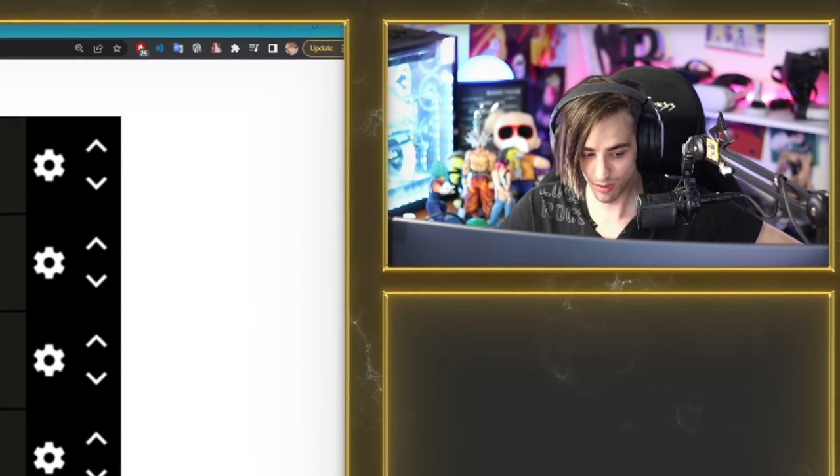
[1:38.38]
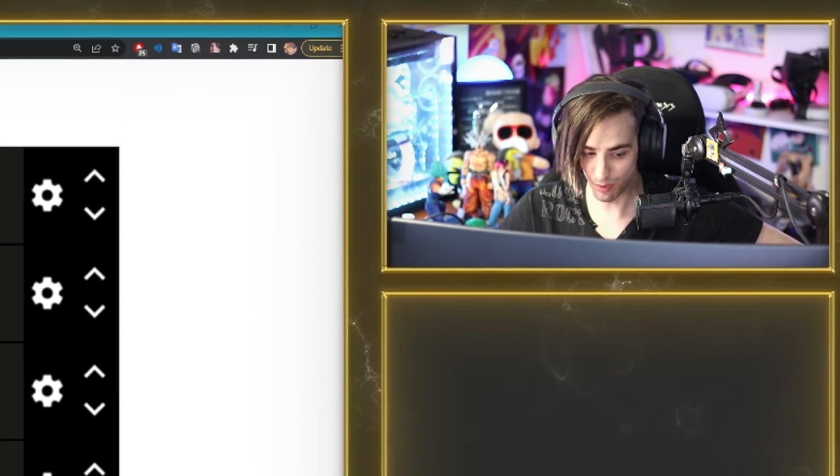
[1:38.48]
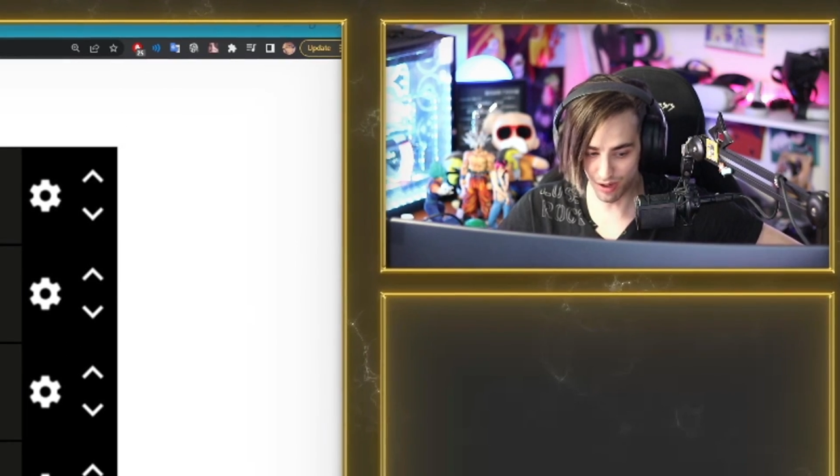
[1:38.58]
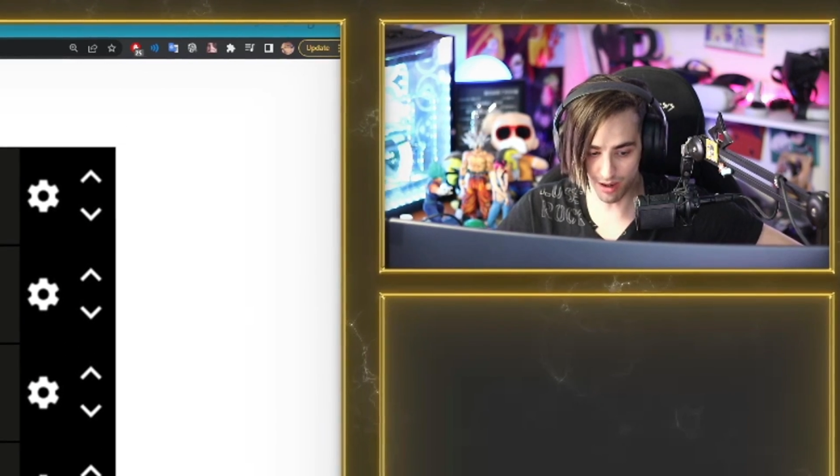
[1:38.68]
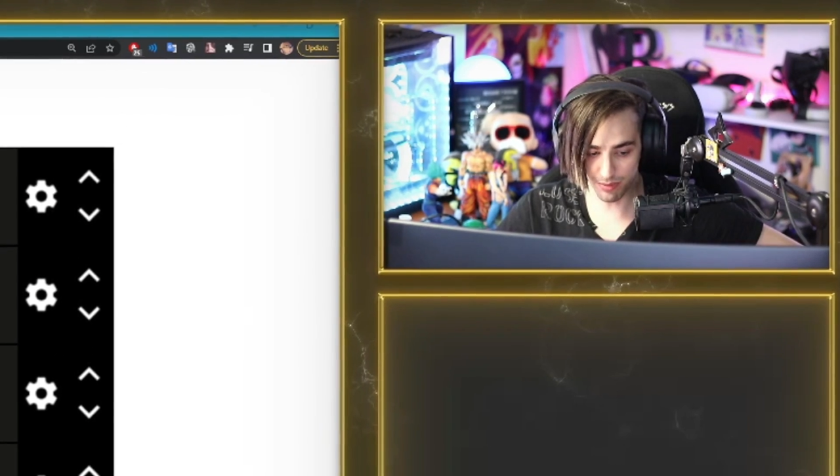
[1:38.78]

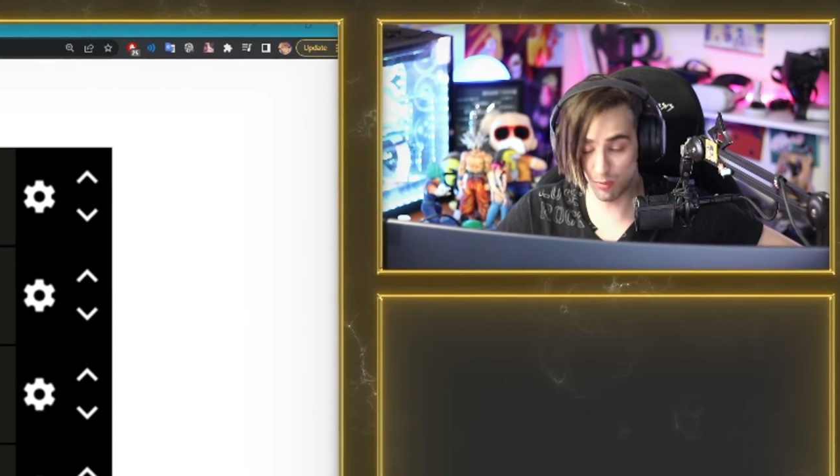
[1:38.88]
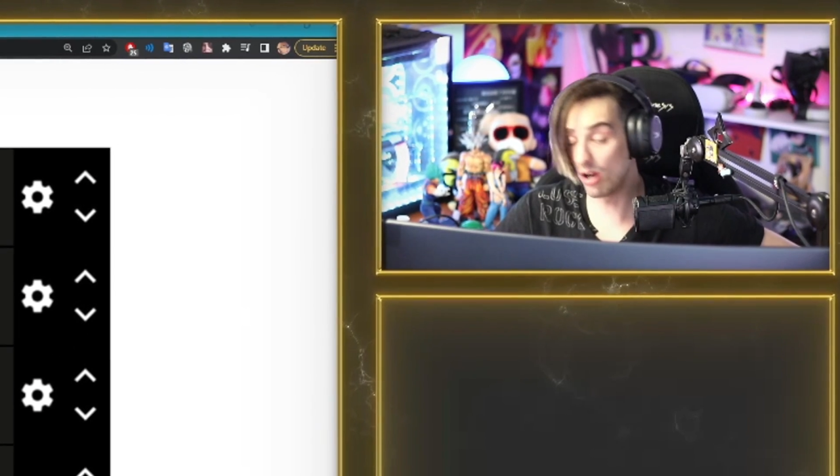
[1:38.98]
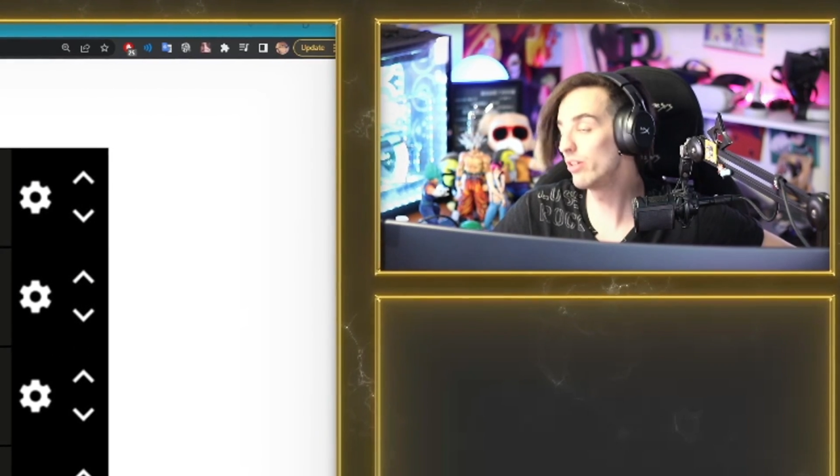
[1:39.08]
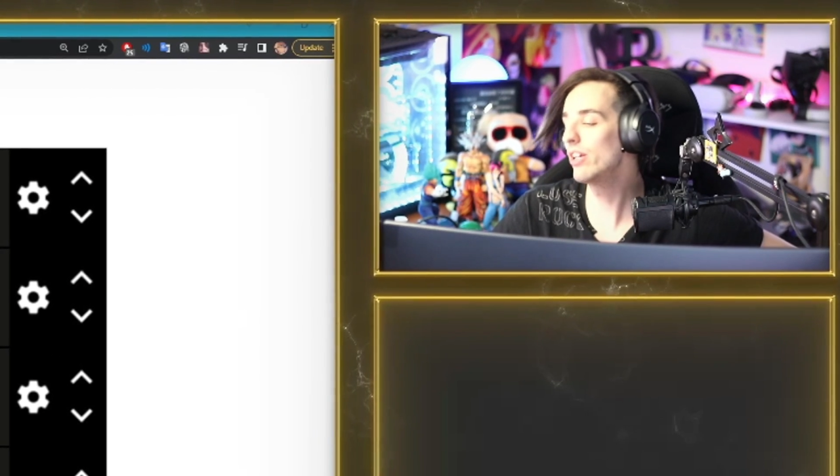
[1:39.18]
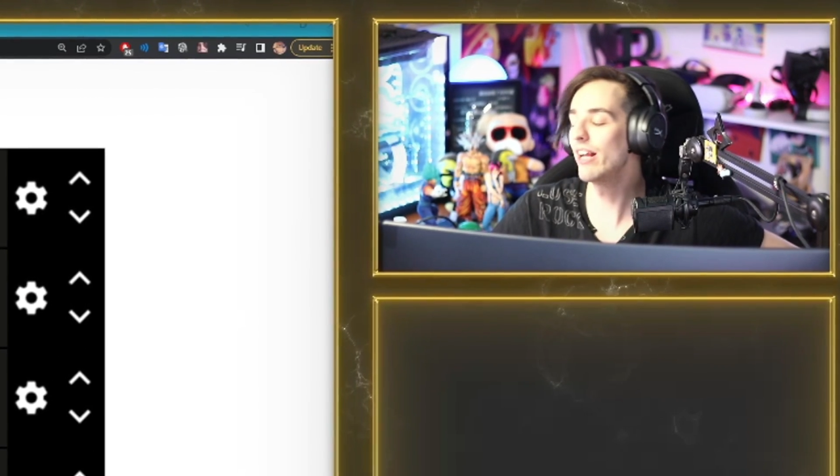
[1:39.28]
Well, not me.
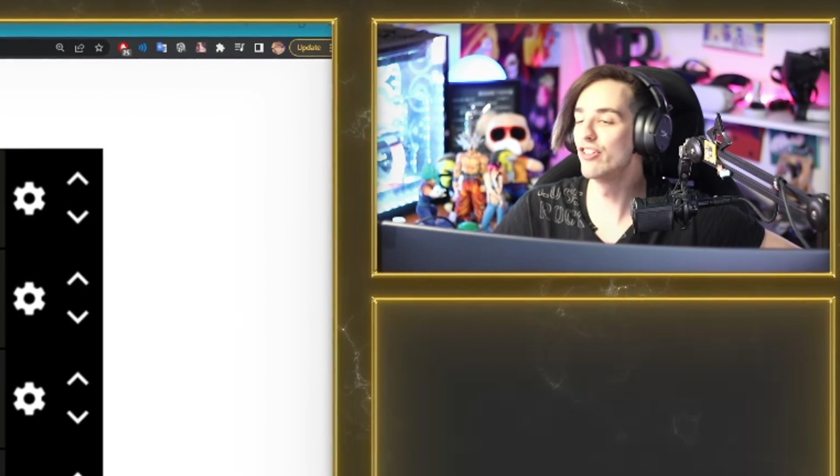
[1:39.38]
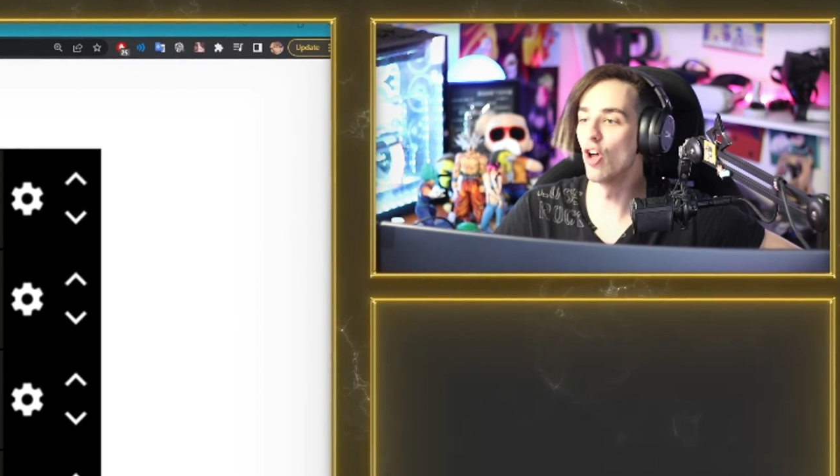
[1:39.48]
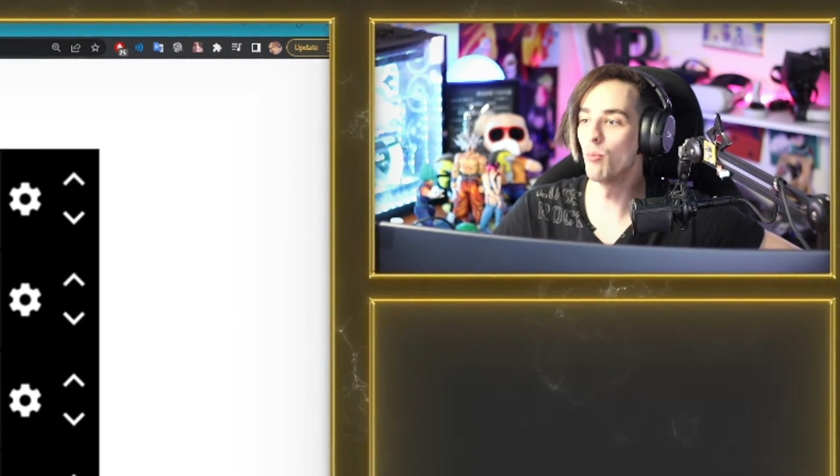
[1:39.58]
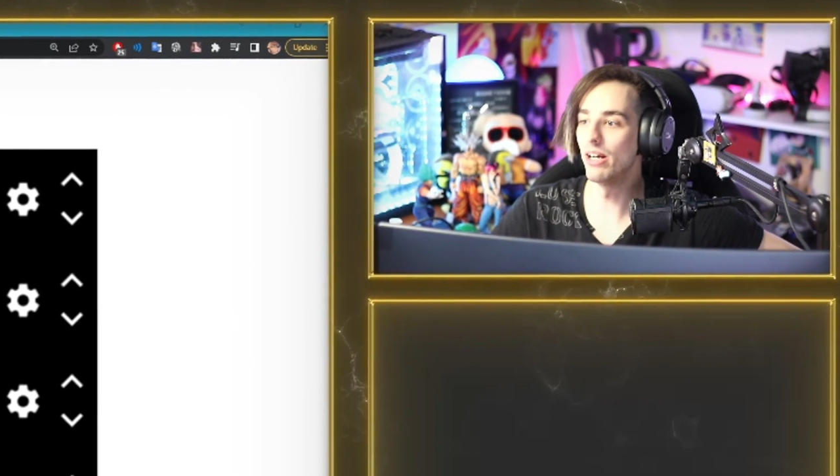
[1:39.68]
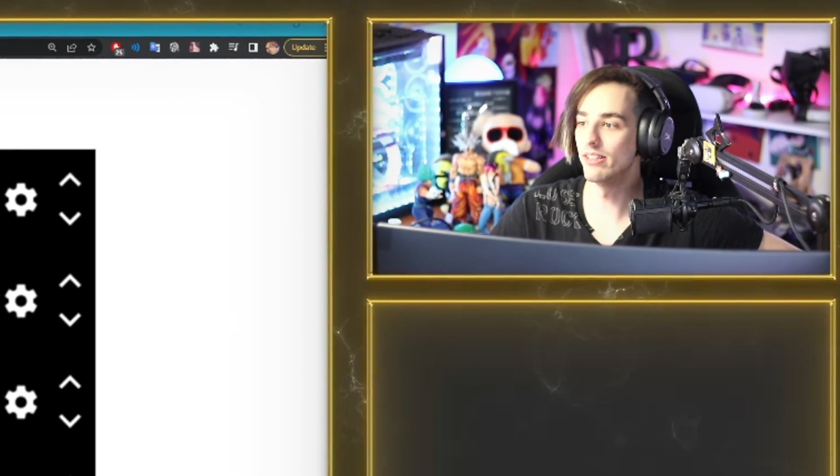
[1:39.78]
Well, you guys
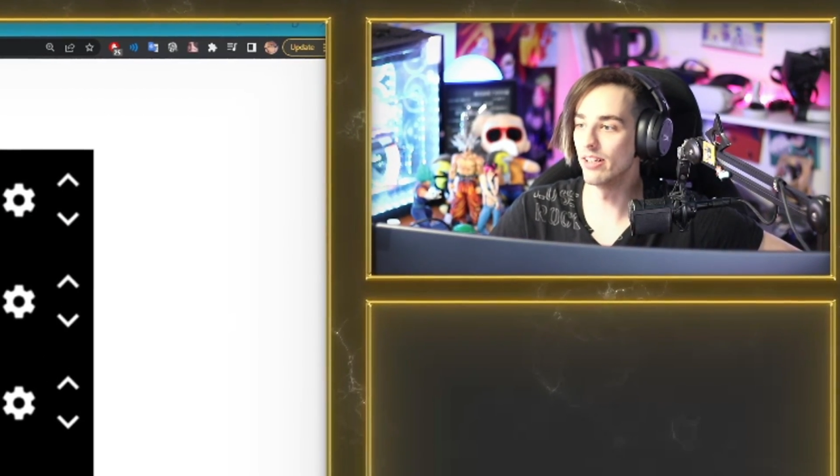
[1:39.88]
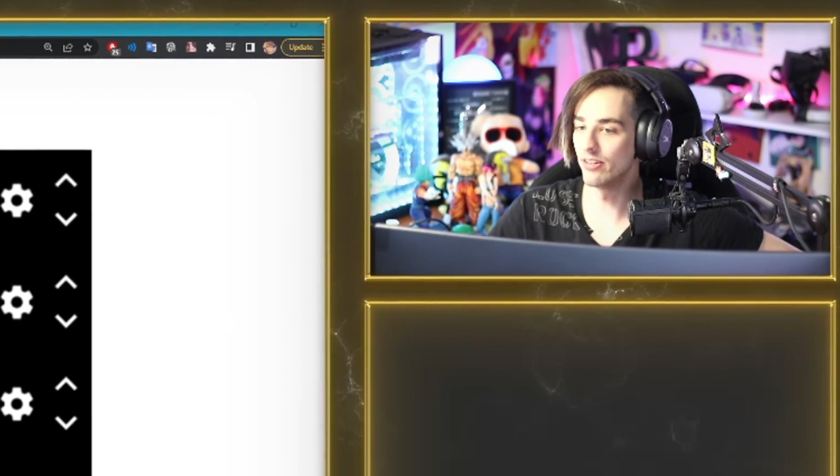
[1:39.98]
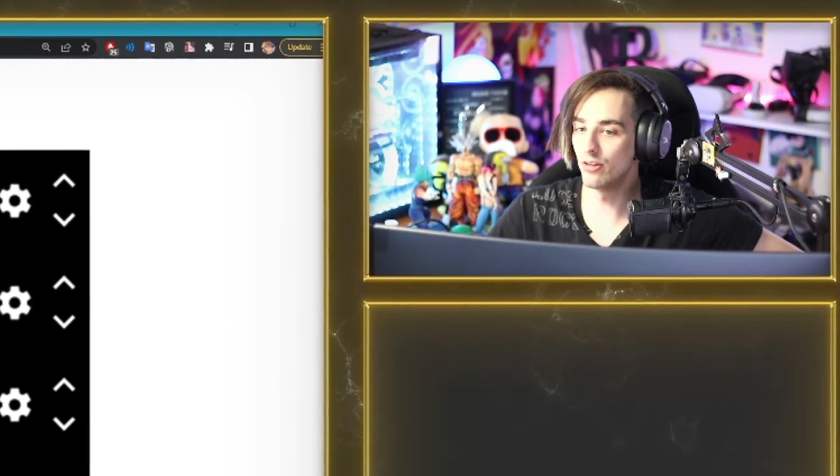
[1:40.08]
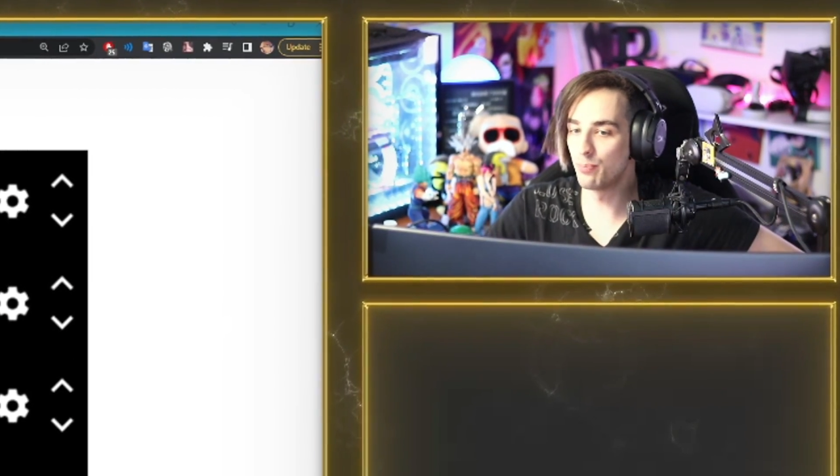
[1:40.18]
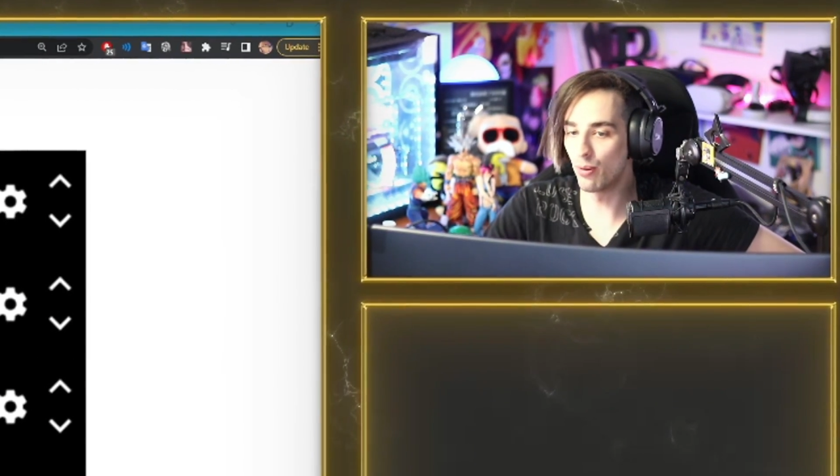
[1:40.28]
know my
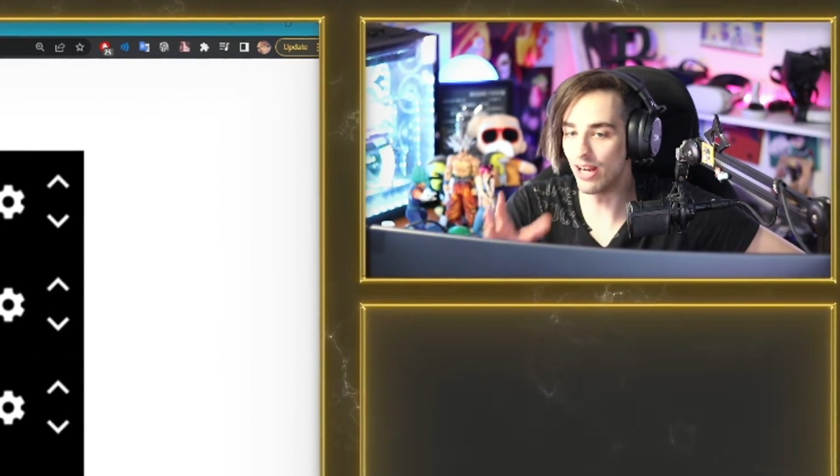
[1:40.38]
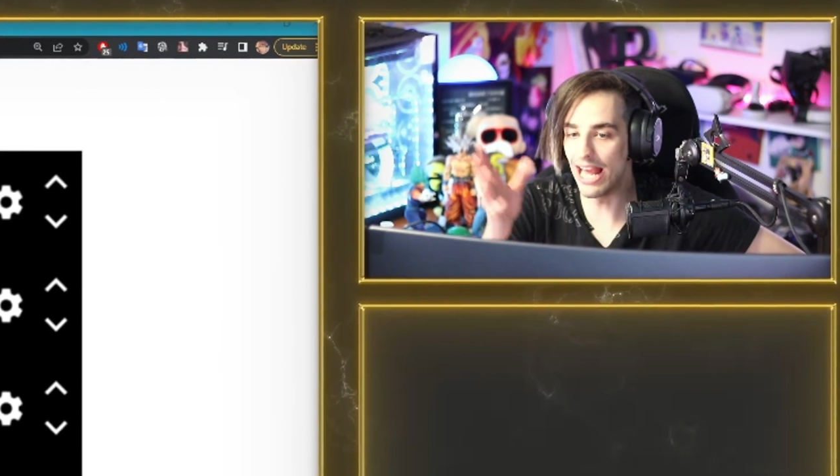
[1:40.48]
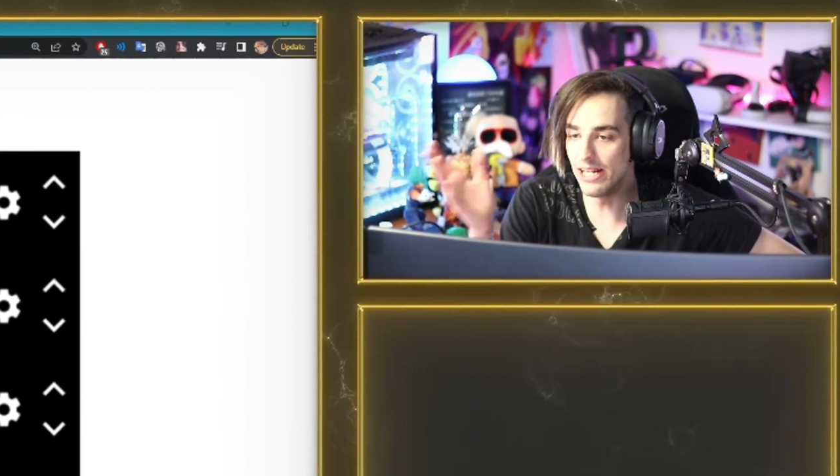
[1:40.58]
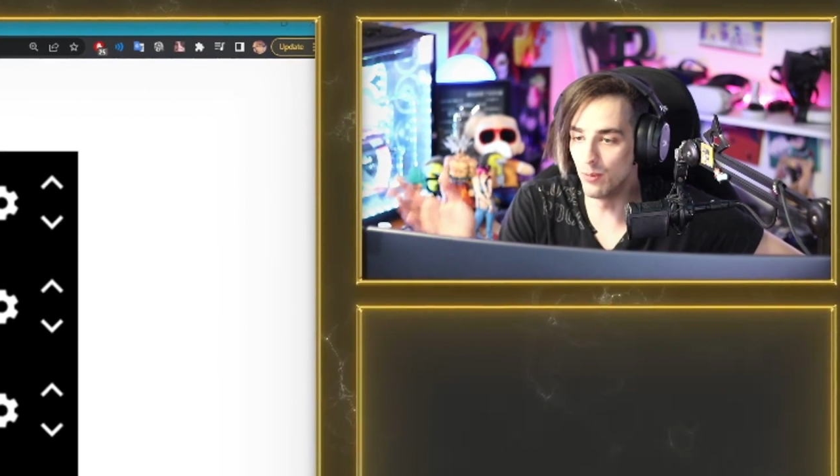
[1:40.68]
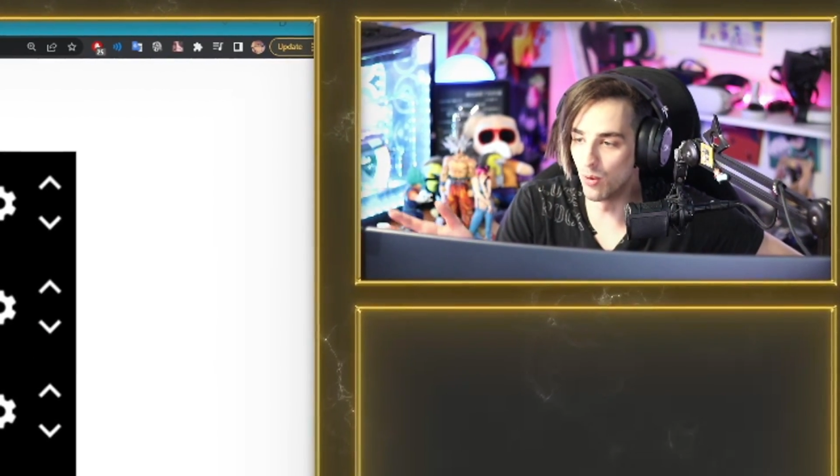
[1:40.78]
taste. You put
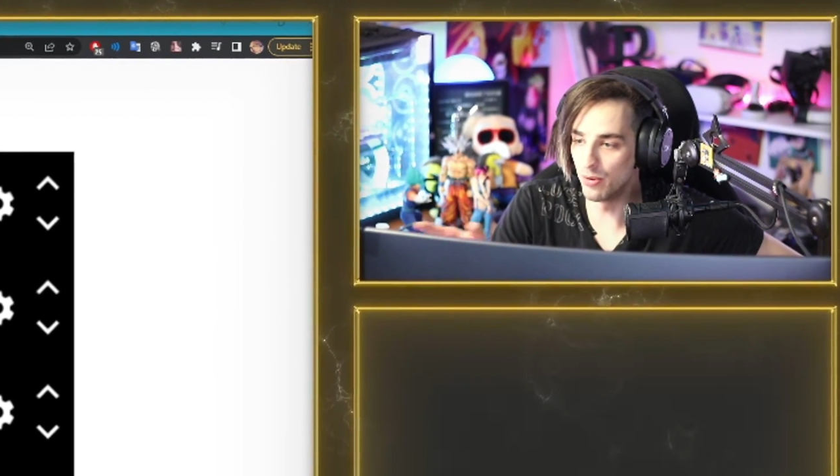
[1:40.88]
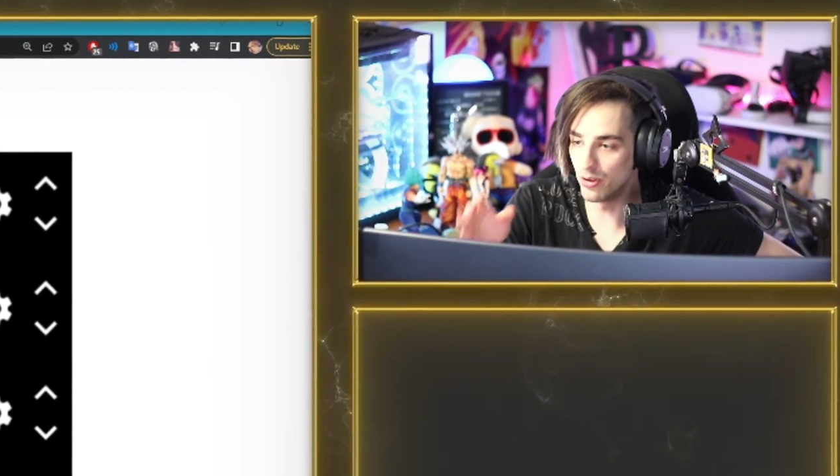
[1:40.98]
any woman,